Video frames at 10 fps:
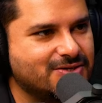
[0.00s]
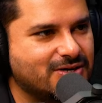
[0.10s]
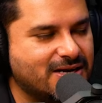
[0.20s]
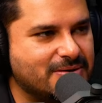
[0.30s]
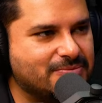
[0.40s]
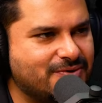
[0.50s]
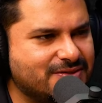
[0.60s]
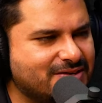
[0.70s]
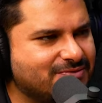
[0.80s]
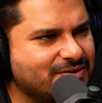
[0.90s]
so i remember
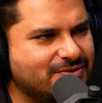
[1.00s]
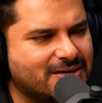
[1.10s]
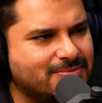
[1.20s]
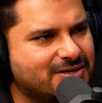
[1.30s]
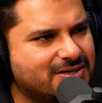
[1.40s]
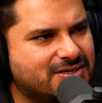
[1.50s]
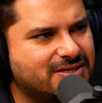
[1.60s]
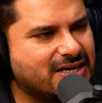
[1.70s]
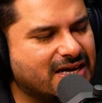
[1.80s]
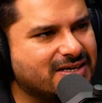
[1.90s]
when the, we were at about
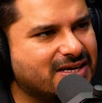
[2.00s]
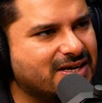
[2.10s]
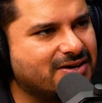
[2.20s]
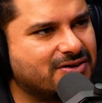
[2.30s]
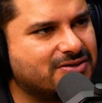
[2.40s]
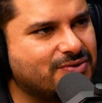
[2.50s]
10k or